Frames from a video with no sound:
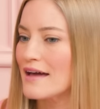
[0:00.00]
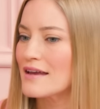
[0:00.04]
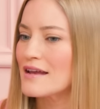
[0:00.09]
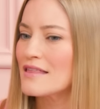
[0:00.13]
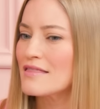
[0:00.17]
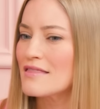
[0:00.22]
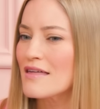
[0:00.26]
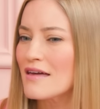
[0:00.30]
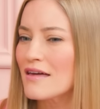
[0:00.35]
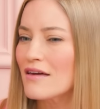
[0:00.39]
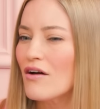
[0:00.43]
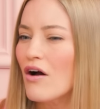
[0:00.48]
and I
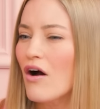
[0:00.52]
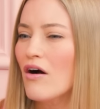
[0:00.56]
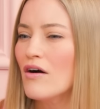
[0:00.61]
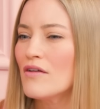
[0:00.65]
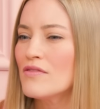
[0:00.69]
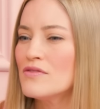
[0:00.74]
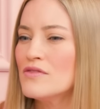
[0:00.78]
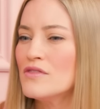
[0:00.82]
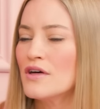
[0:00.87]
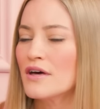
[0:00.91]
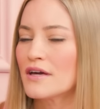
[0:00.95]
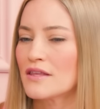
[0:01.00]
think
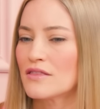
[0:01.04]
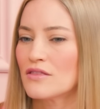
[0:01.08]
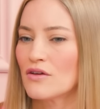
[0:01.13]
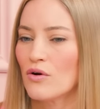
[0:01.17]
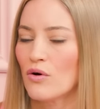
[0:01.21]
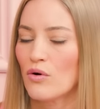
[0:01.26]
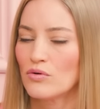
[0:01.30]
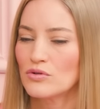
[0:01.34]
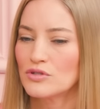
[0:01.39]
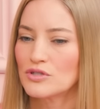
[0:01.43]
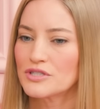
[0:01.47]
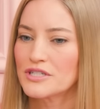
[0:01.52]
on like the
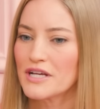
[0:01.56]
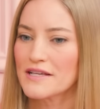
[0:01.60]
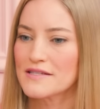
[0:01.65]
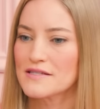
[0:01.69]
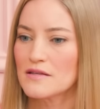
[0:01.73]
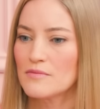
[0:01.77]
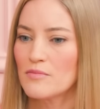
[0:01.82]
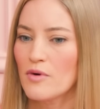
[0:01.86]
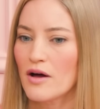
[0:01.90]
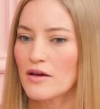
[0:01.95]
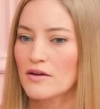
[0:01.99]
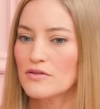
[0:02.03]
older Tesla
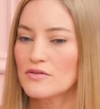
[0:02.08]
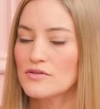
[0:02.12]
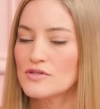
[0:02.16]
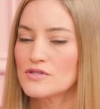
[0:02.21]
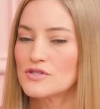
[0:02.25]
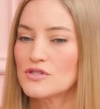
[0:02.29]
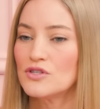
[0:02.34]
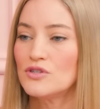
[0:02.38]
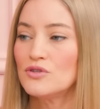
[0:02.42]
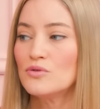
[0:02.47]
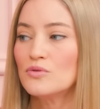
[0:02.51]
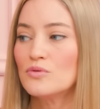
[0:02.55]

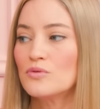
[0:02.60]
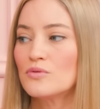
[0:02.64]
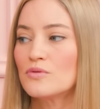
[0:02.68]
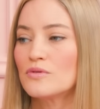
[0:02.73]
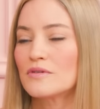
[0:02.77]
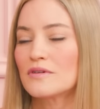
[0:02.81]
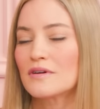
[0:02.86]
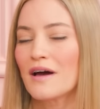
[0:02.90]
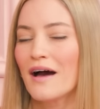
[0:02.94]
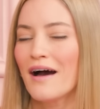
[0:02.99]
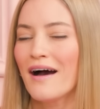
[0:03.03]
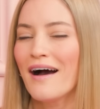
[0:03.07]
models, you
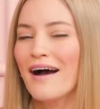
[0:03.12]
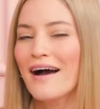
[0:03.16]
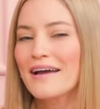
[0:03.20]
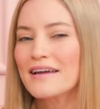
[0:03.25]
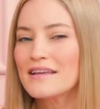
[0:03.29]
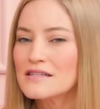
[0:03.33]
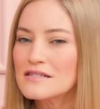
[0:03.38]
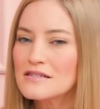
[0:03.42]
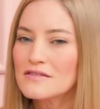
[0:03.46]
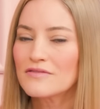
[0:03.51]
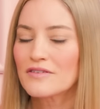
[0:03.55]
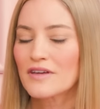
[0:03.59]

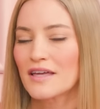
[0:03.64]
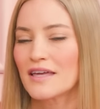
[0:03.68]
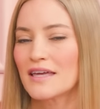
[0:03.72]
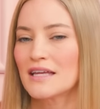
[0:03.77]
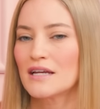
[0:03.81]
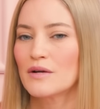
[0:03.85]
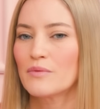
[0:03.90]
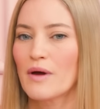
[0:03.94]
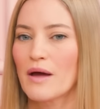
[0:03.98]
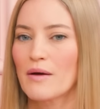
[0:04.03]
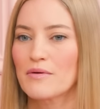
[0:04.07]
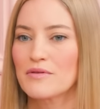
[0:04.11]
kind of can get
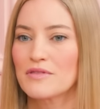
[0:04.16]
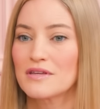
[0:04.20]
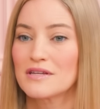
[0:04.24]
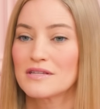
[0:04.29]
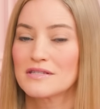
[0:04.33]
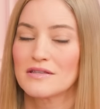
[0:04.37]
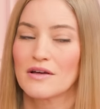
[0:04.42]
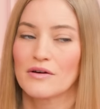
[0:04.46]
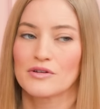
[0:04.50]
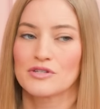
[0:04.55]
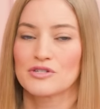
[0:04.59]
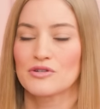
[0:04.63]
away with it as
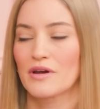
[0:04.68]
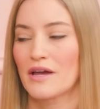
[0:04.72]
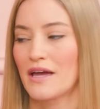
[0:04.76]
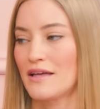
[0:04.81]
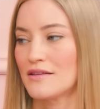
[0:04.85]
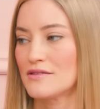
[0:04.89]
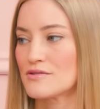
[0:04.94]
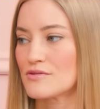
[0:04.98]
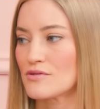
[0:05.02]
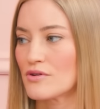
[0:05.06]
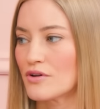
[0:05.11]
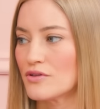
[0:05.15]
long as your
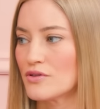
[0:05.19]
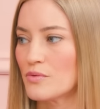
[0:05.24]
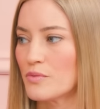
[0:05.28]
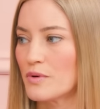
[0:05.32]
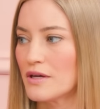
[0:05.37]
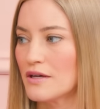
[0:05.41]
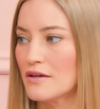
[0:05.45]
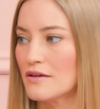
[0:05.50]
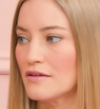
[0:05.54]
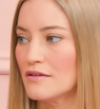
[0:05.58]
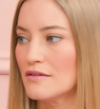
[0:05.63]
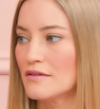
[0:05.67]
hands are on the
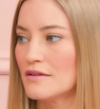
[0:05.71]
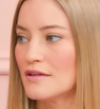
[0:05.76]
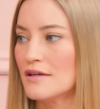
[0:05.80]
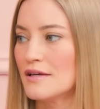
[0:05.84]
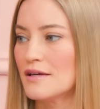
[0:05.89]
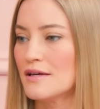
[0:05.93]
wheel.